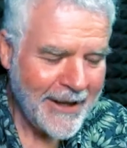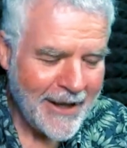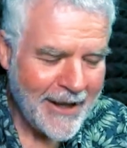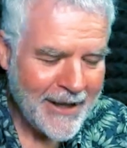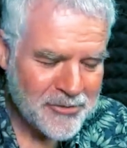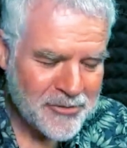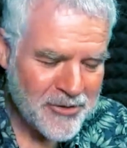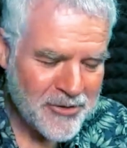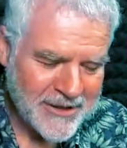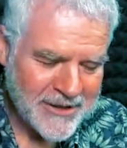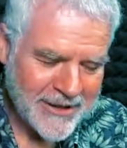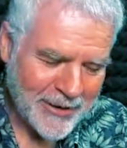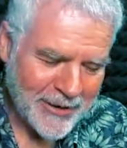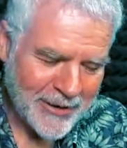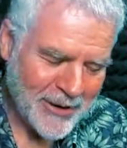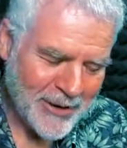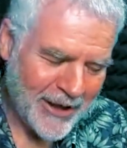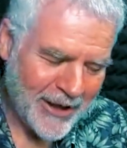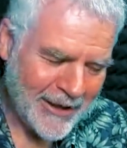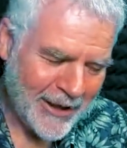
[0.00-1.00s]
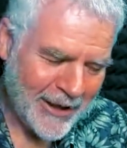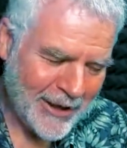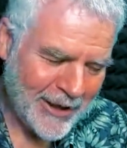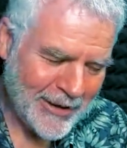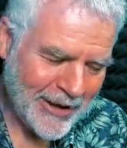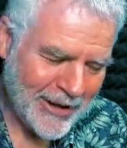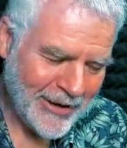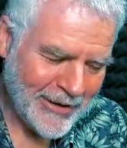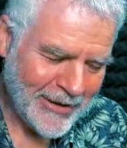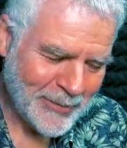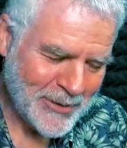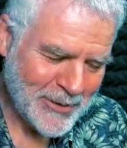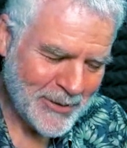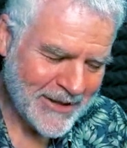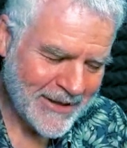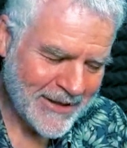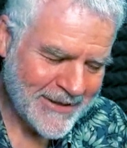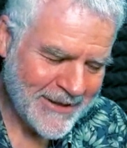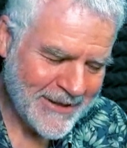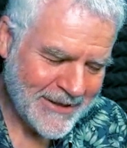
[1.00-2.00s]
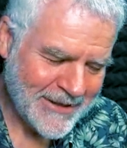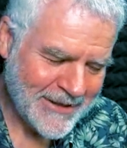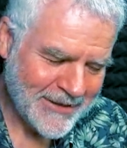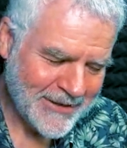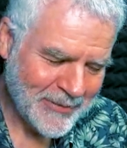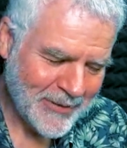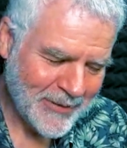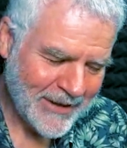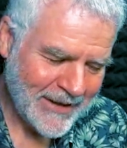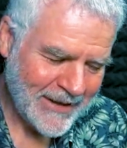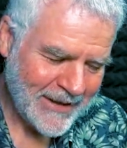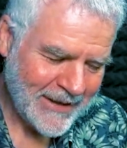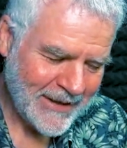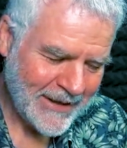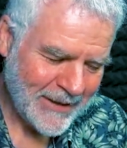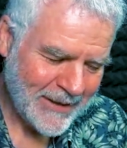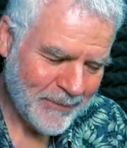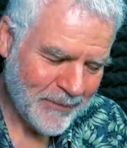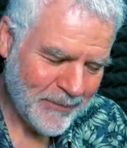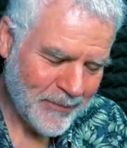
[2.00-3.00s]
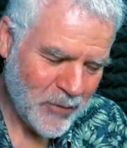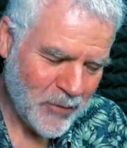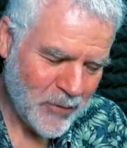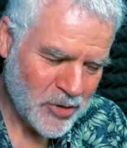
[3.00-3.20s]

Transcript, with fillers: interesting. I, I, I was listening to a um,